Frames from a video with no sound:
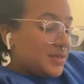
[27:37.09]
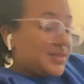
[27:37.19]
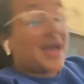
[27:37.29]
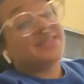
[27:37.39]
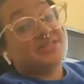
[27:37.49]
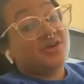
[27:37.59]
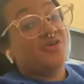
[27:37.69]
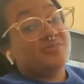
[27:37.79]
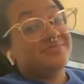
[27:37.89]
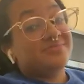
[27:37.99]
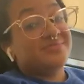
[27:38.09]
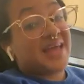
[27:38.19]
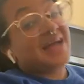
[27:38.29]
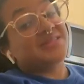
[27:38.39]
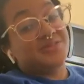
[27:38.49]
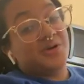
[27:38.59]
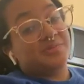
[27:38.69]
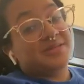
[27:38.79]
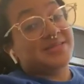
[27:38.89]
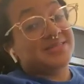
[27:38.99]
that's dope. That's
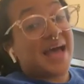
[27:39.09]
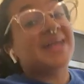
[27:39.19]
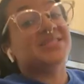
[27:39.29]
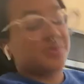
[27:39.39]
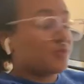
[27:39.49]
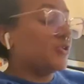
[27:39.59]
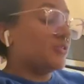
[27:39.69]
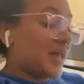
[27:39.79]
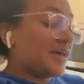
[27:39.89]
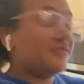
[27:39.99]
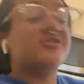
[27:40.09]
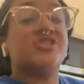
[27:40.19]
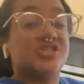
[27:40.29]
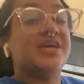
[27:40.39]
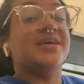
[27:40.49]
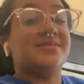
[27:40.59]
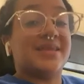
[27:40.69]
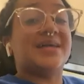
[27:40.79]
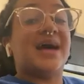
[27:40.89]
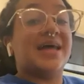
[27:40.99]
dopeness. That's some real life shit
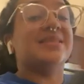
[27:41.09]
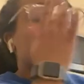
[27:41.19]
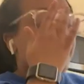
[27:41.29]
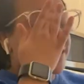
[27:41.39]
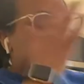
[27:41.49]
that I like.